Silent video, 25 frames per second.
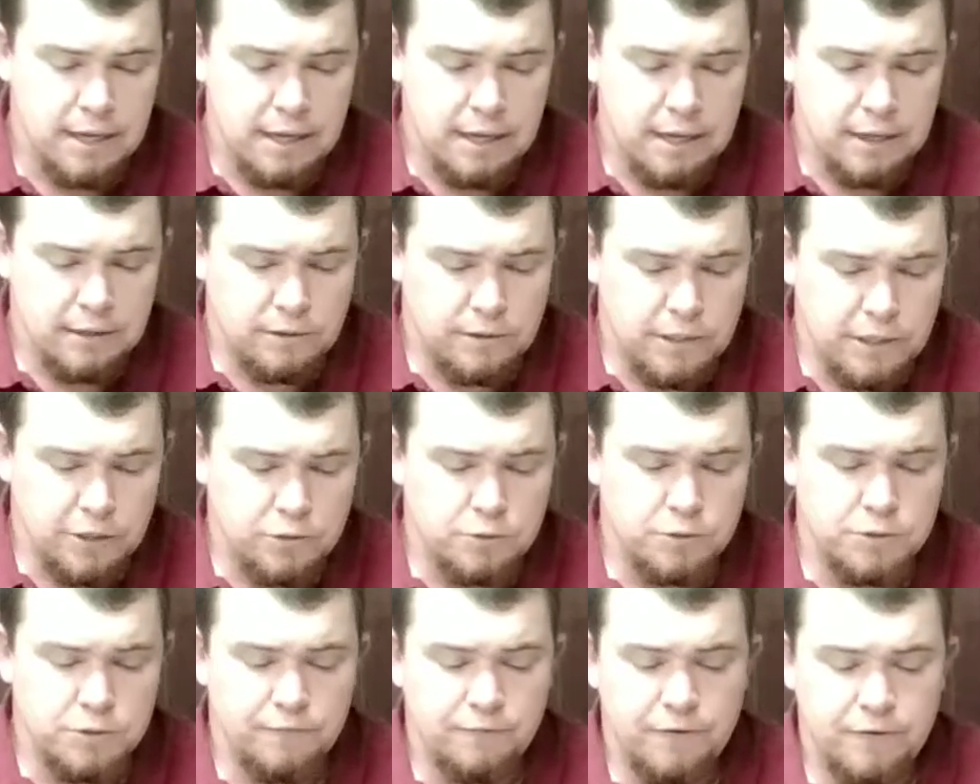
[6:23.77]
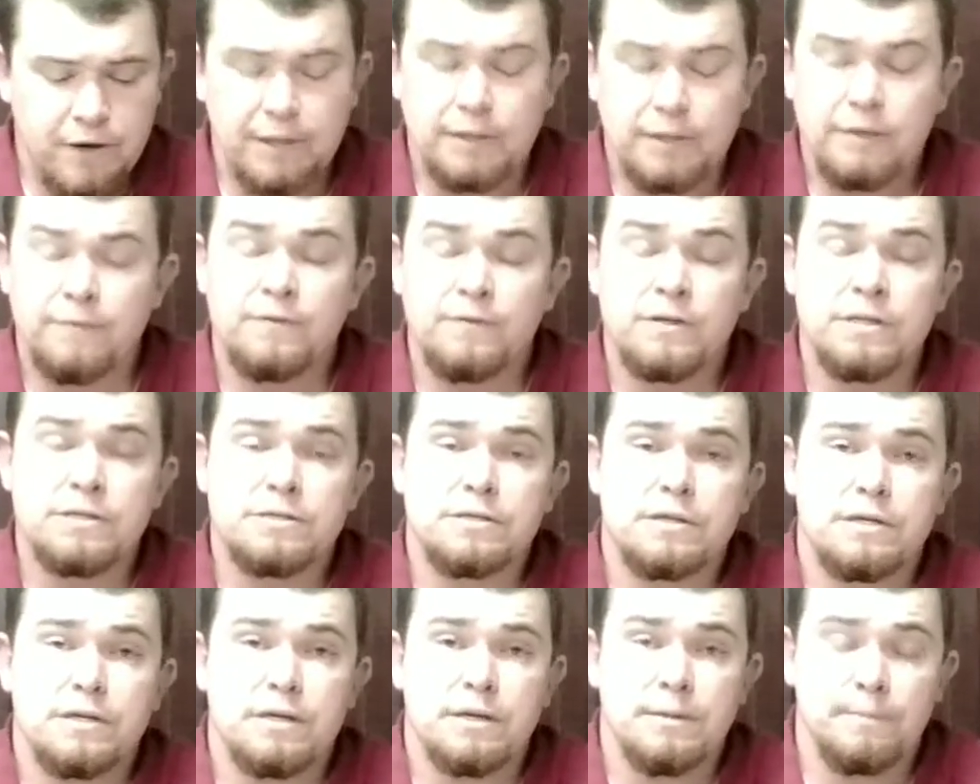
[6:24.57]
and teachers'
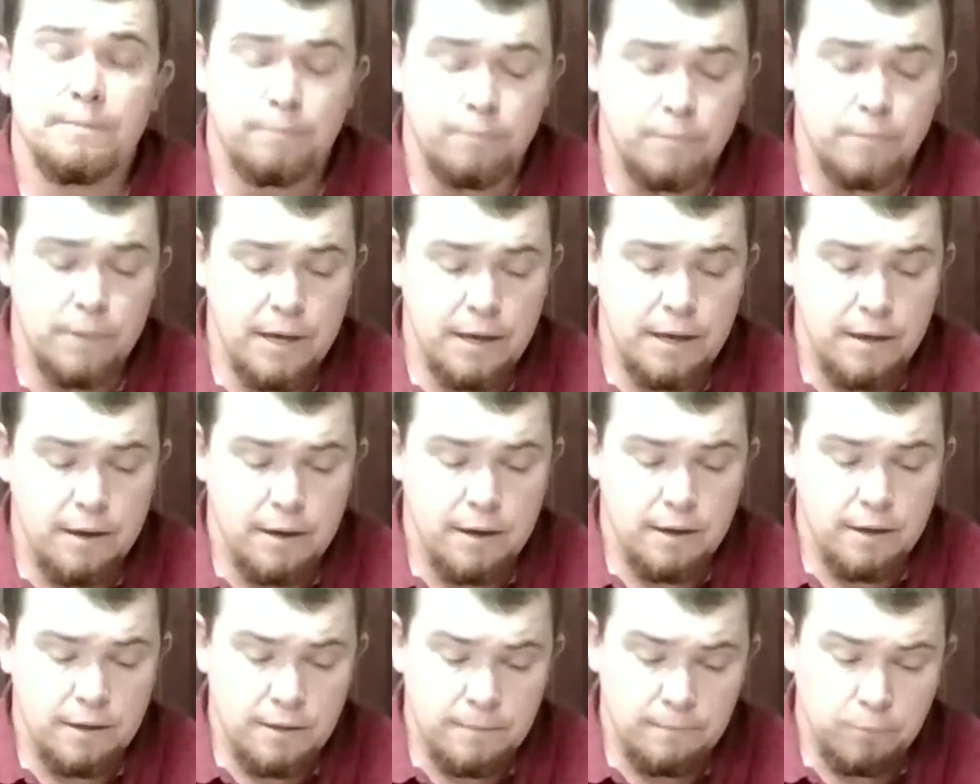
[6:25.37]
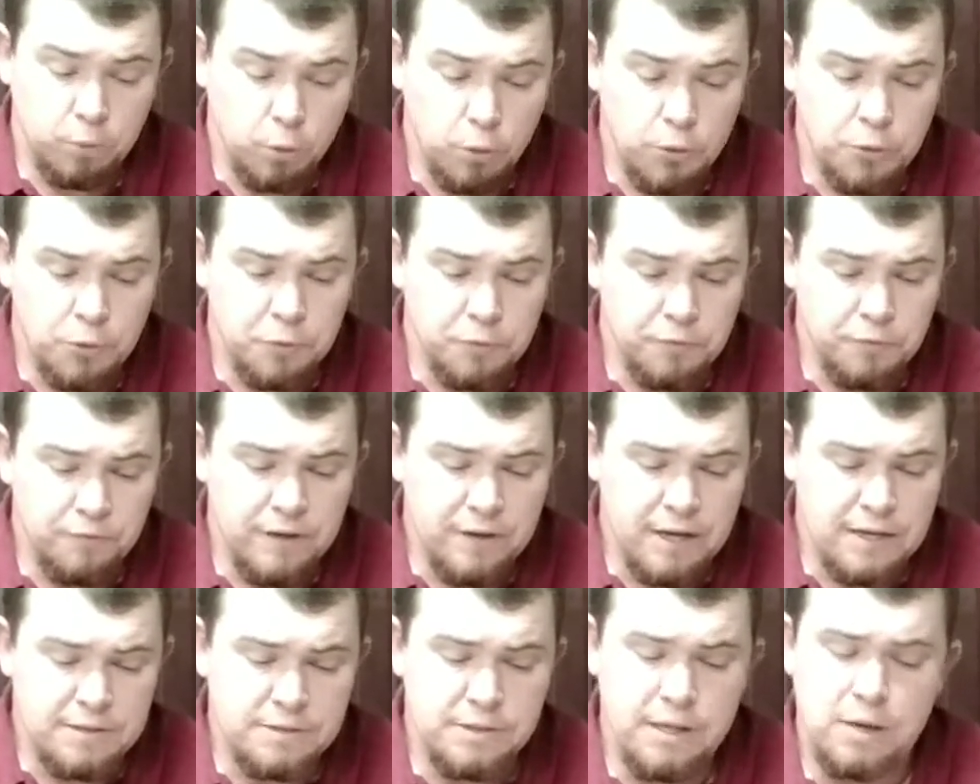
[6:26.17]
effectiveness
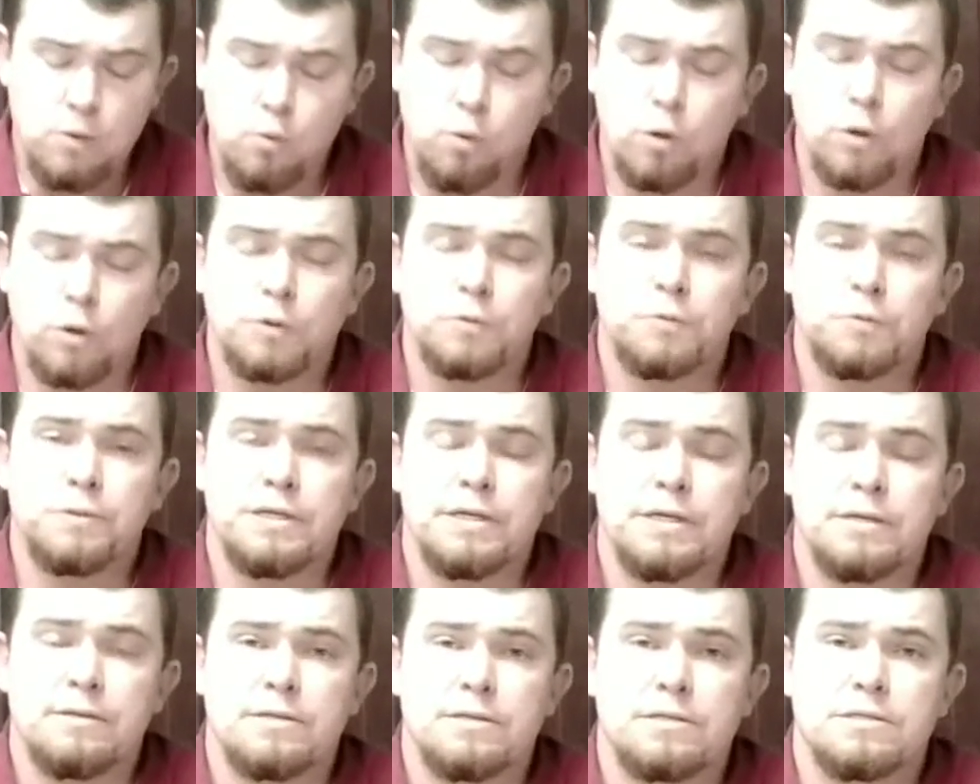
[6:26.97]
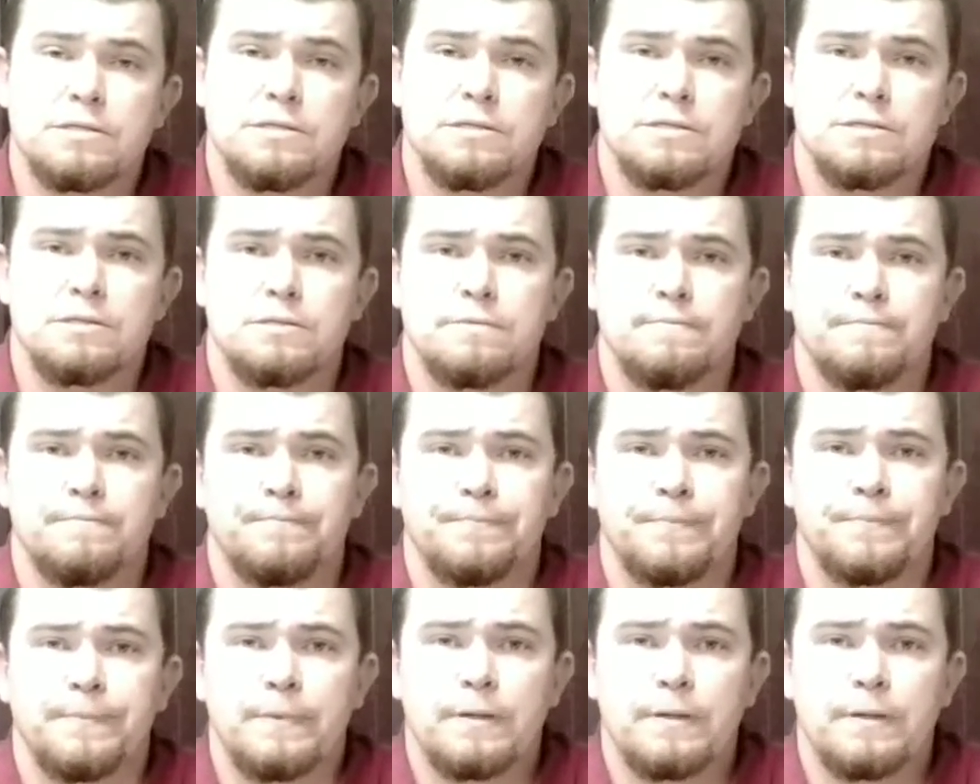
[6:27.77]
improved as they worked within the system.